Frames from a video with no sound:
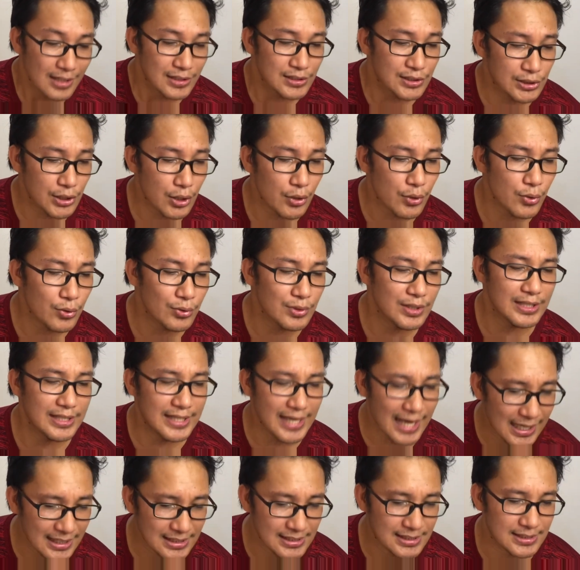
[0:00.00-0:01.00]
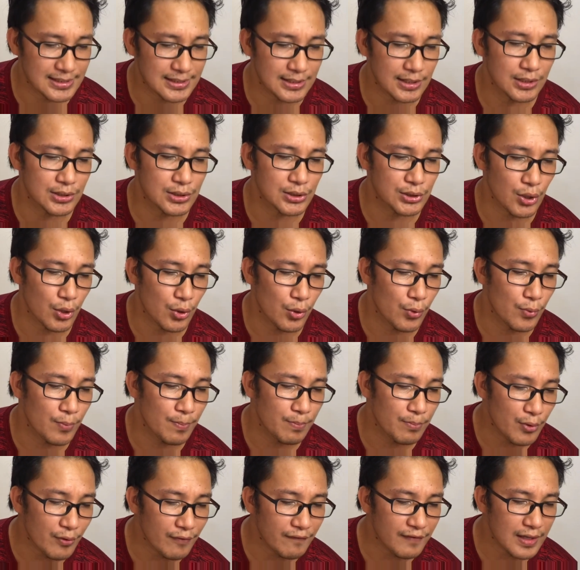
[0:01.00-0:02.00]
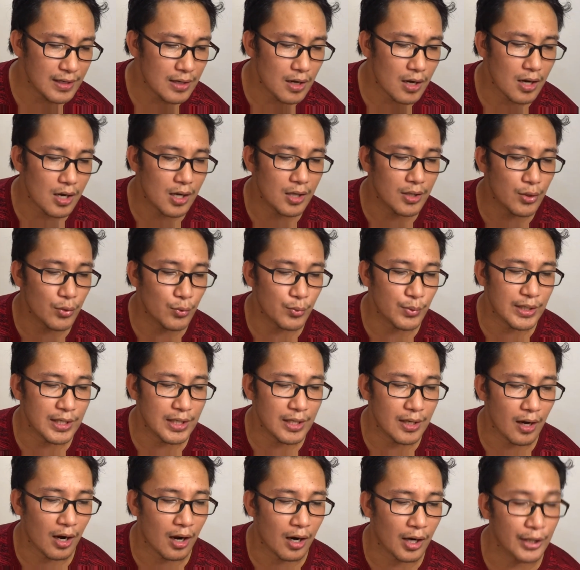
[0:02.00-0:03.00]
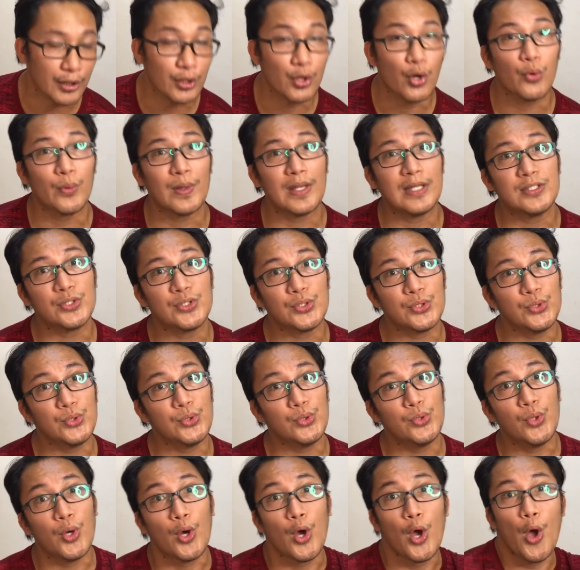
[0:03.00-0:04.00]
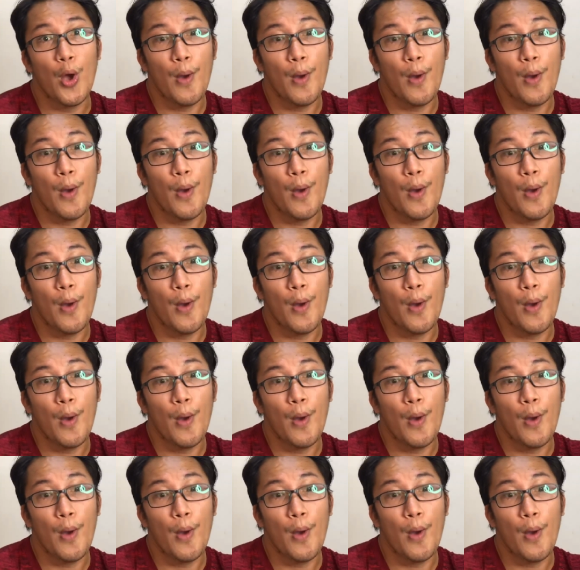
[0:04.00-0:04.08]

So yes, so moving on, we are going to